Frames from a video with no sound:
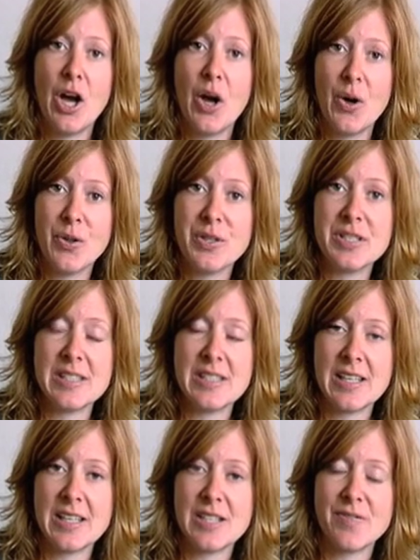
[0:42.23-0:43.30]
oh, this is
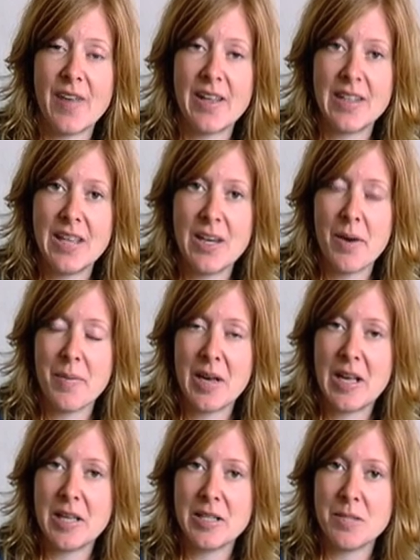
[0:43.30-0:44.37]
it, it's finally here, I'm going to
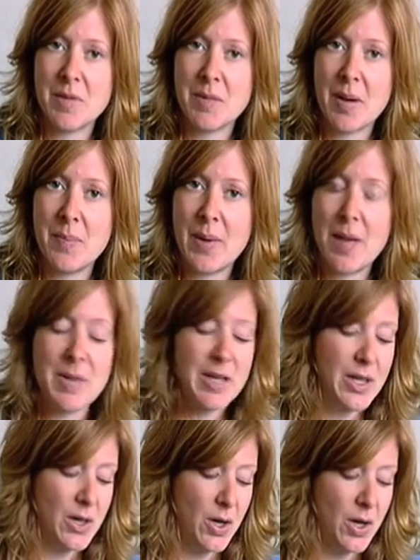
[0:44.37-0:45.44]
get to meet my baby,
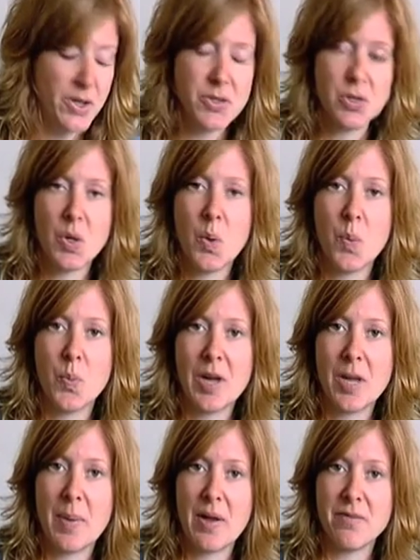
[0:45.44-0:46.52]
can also bring
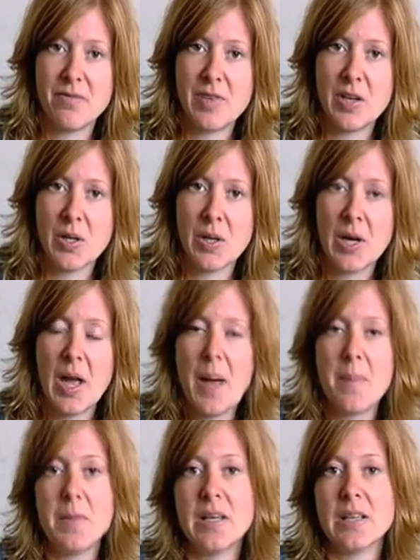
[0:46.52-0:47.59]
about fear
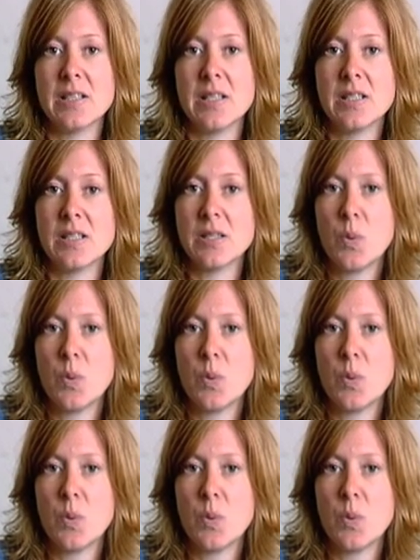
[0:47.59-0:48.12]
because it's,